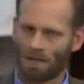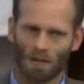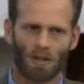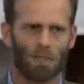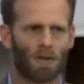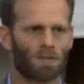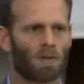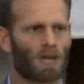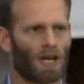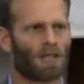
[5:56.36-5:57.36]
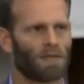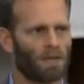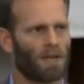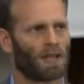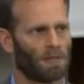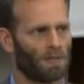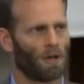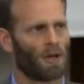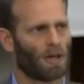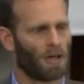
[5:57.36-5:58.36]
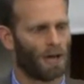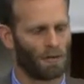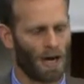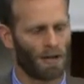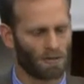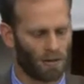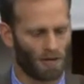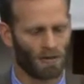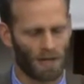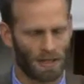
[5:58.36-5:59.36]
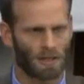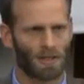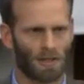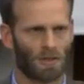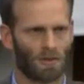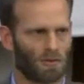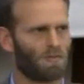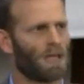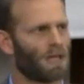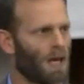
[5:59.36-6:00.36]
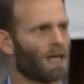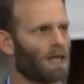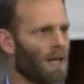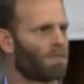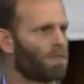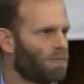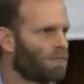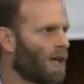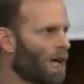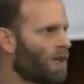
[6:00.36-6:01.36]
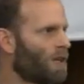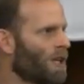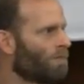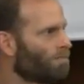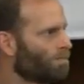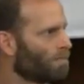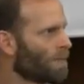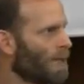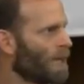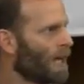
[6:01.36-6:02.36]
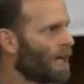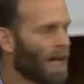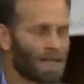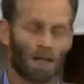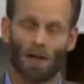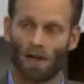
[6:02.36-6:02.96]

Some of the most productive and effective work around addressing these issues was being done in that, that committee. And that's